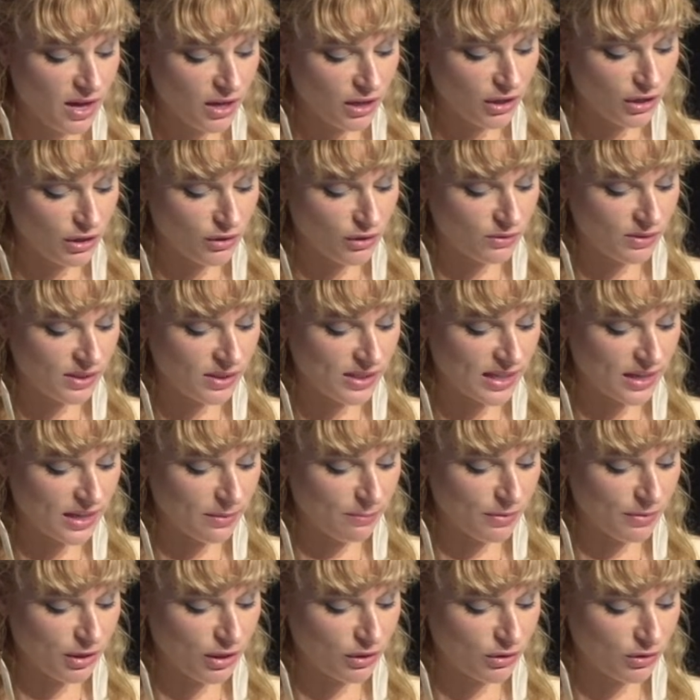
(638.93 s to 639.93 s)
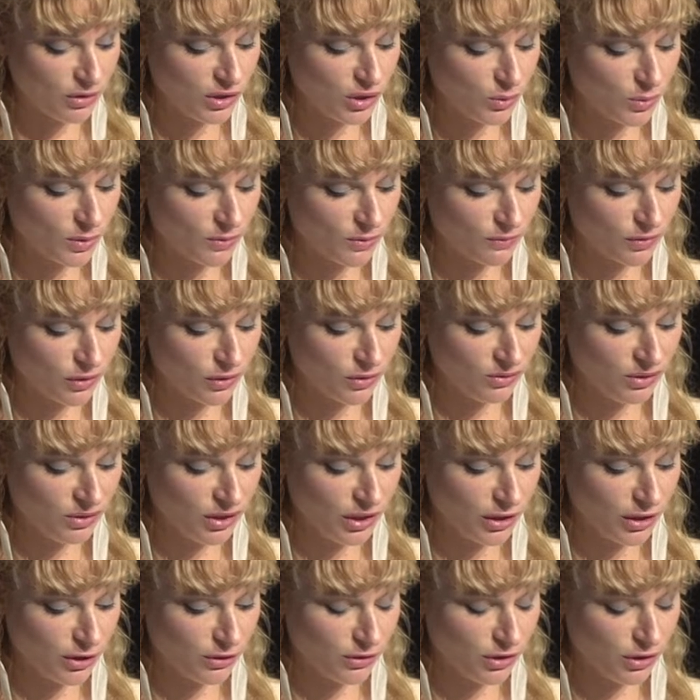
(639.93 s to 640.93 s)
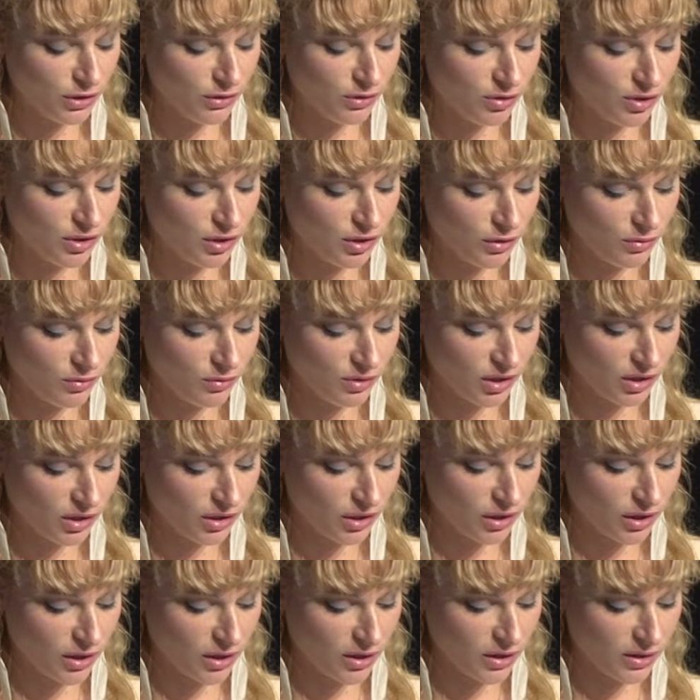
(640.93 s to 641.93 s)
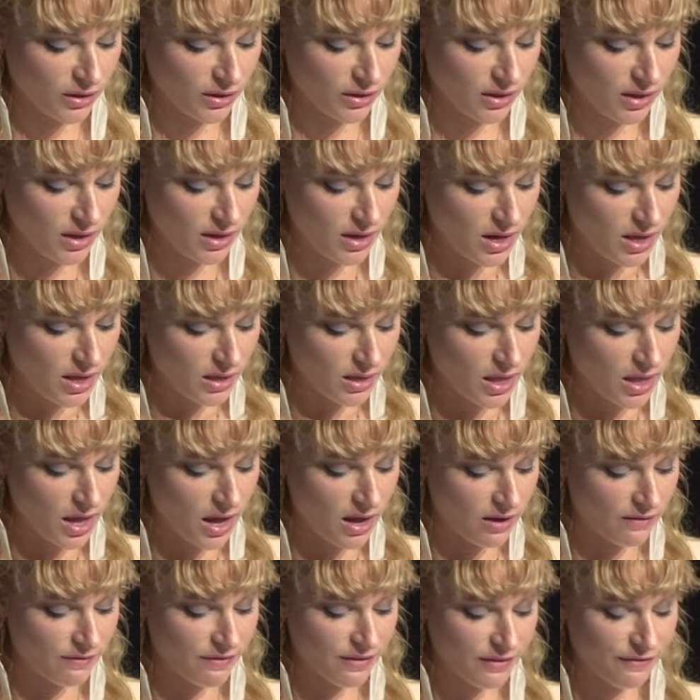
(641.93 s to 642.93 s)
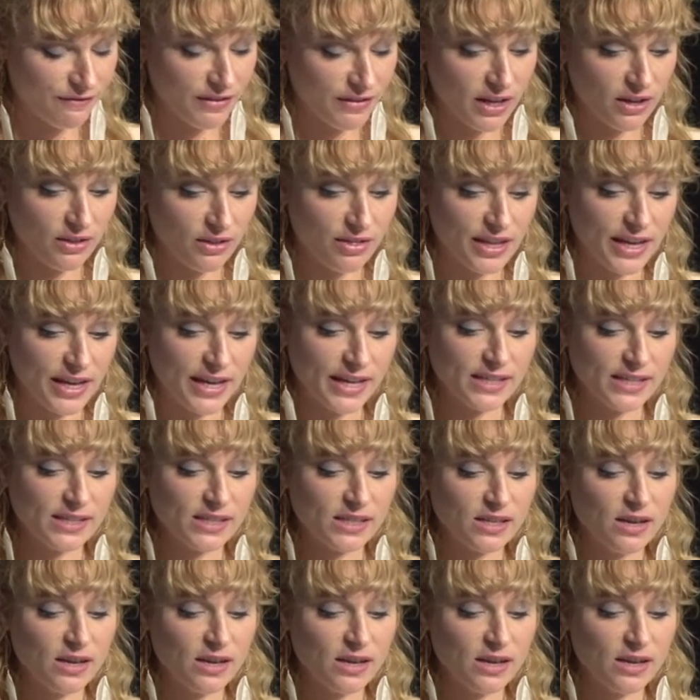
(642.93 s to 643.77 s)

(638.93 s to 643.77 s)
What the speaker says: used and abused what ruined you, too soon to learn, love, feel things,